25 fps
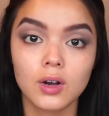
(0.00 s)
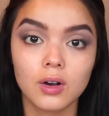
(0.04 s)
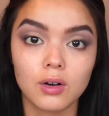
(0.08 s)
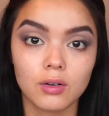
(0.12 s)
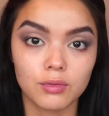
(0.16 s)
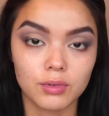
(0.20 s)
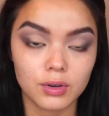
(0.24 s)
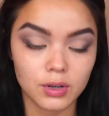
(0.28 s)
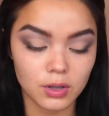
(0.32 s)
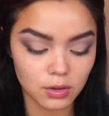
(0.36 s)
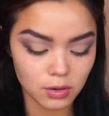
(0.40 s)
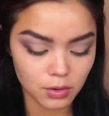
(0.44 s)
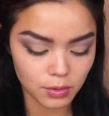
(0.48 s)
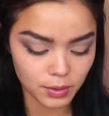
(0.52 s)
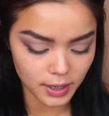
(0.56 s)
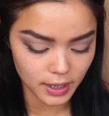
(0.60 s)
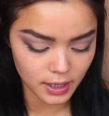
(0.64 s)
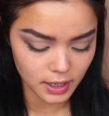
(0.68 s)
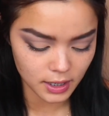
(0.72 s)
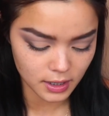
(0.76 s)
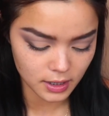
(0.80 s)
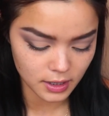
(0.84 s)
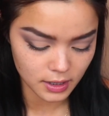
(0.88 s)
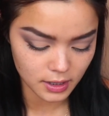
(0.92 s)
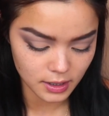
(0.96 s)
Real
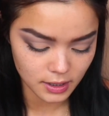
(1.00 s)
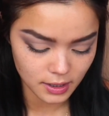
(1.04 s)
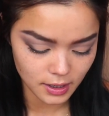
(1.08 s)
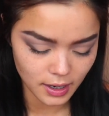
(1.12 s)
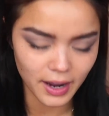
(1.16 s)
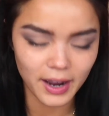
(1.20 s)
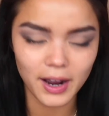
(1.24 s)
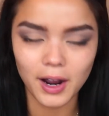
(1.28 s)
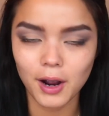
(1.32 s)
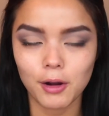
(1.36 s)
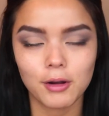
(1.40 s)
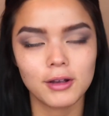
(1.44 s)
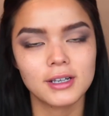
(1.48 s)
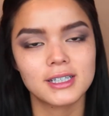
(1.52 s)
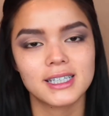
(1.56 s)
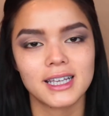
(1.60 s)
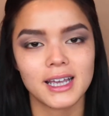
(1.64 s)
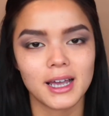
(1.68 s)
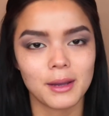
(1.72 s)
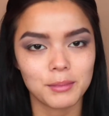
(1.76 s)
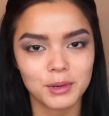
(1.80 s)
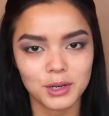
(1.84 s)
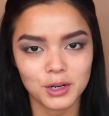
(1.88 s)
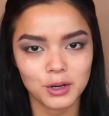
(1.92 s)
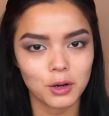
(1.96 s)
quick, I always say
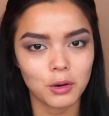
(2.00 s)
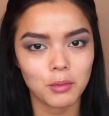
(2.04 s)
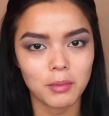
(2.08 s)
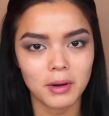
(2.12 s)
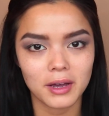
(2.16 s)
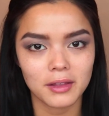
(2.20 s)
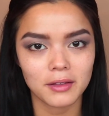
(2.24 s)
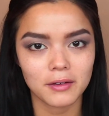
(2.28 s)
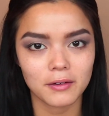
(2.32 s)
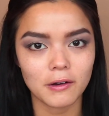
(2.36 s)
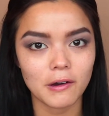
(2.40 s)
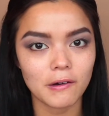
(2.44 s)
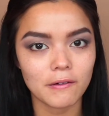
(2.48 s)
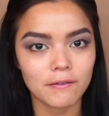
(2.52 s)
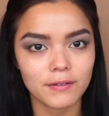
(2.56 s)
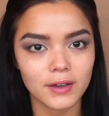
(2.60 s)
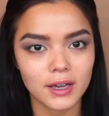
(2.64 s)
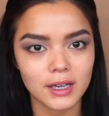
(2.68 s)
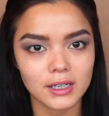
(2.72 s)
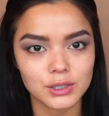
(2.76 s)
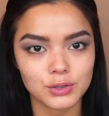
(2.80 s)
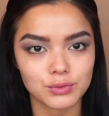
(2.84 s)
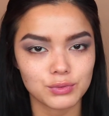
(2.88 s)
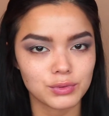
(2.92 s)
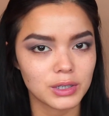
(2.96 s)
I'm going to go by the
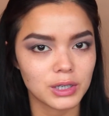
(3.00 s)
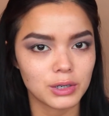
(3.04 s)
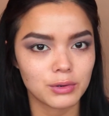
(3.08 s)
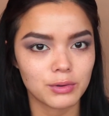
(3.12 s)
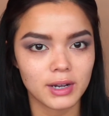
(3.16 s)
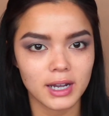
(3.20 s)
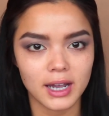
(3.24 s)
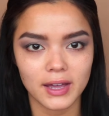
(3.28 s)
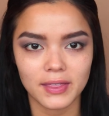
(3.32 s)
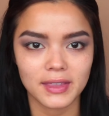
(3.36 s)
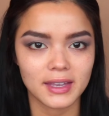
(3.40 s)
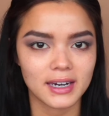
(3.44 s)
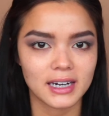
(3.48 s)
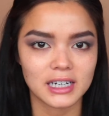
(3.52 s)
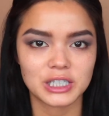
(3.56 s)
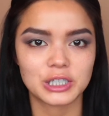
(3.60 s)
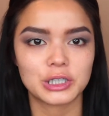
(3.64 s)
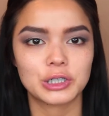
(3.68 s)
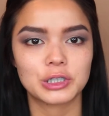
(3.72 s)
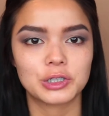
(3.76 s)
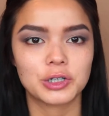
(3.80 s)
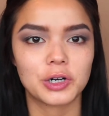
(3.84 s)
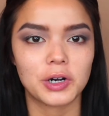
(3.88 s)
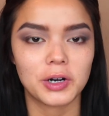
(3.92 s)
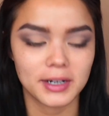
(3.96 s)
face really quick and then I
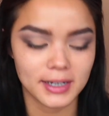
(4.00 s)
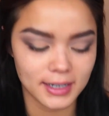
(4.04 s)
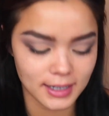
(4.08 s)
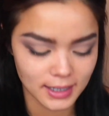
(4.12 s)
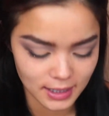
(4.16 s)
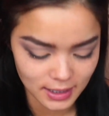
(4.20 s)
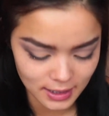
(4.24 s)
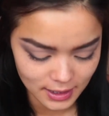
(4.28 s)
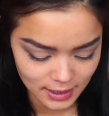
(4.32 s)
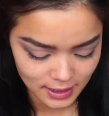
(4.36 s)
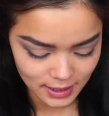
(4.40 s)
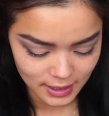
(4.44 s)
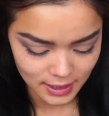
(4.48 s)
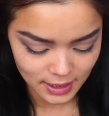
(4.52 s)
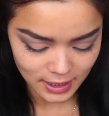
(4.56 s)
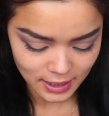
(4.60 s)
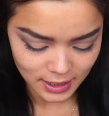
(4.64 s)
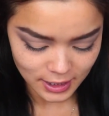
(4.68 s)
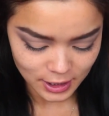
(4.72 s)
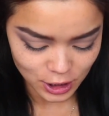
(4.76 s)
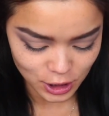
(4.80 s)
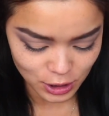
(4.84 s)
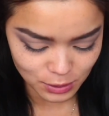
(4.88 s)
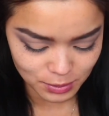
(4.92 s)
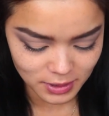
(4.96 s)
start talking,
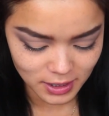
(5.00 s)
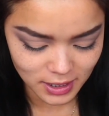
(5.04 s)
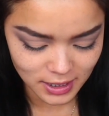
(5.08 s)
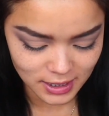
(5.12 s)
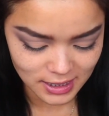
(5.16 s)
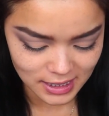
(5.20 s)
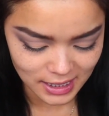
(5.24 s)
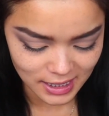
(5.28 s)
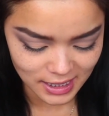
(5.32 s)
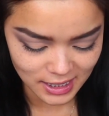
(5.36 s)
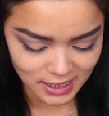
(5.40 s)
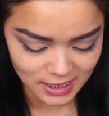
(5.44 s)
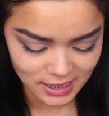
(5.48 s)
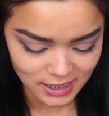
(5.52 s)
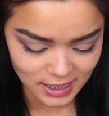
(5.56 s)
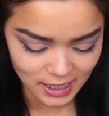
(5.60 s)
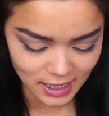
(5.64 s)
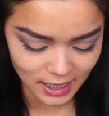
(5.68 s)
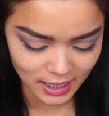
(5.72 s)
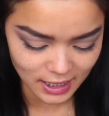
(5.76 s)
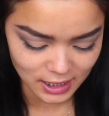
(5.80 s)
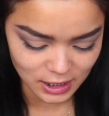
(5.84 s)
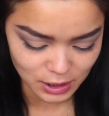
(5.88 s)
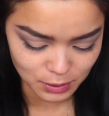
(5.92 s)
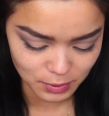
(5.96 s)
just because it doesn't
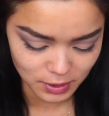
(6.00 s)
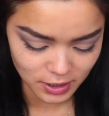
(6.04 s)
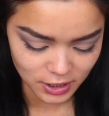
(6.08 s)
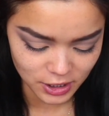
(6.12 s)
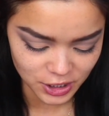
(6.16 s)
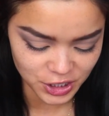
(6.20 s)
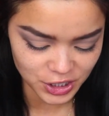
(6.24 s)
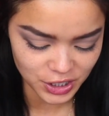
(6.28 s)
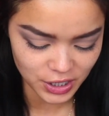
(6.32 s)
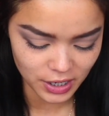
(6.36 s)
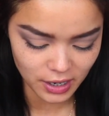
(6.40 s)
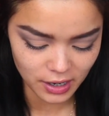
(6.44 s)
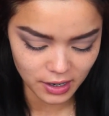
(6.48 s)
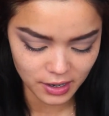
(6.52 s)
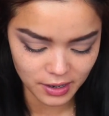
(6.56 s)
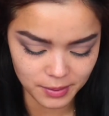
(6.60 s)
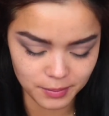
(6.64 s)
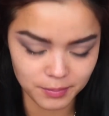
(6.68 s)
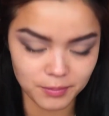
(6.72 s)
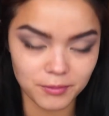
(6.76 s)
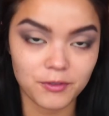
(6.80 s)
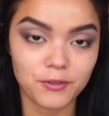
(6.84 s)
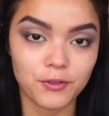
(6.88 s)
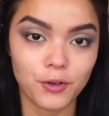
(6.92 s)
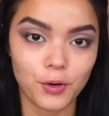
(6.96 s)
take as much
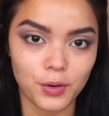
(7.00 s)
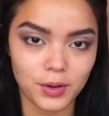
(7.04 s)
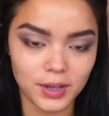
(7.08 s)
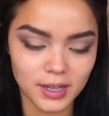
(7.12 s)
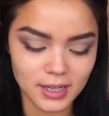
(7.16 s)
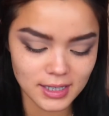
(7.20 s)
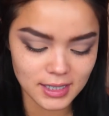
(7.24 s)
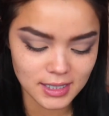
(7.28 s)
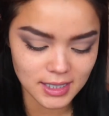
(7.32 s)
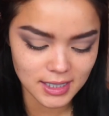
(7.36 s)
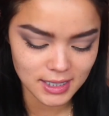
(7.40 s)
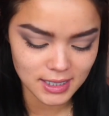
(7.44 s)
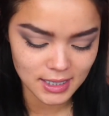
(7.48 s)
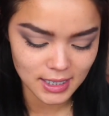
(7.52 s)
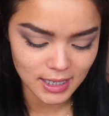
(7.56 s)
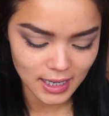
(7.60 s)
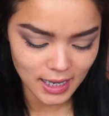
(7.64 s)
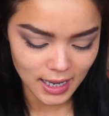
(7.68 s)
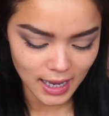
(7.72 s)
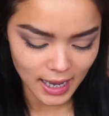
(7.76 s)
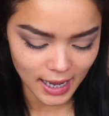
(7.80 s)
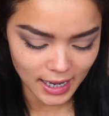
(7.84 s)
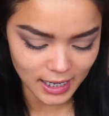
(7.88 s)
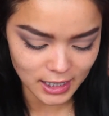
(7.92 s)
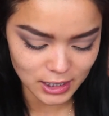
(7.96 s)
focus
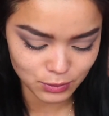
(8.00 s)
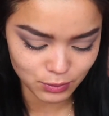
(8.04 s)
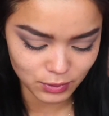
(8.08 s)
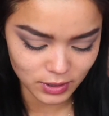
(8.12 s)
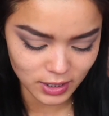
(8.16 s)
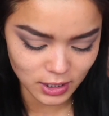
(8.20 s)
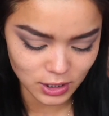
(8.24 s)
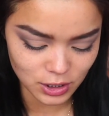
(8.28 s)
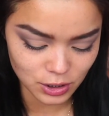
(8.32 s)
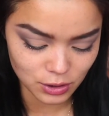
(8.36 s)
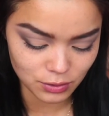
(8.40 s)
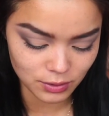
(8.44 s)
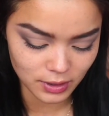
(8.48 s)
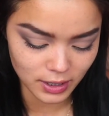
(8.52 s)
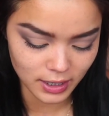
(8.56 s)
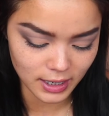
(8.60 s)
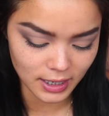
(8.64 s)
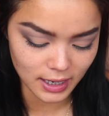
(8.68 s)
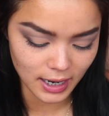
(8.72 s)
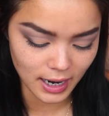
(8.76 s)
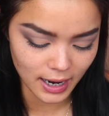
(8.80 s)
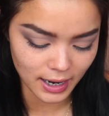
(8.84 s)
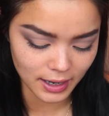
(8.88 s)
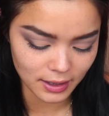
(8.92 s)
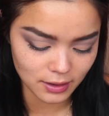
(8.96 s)
as when I do like
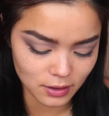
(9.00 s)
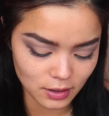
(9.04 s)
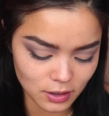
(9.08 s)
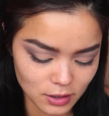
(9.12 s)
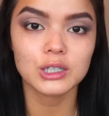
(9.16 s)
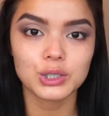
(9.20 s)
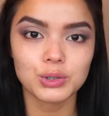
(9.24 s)
an eye look.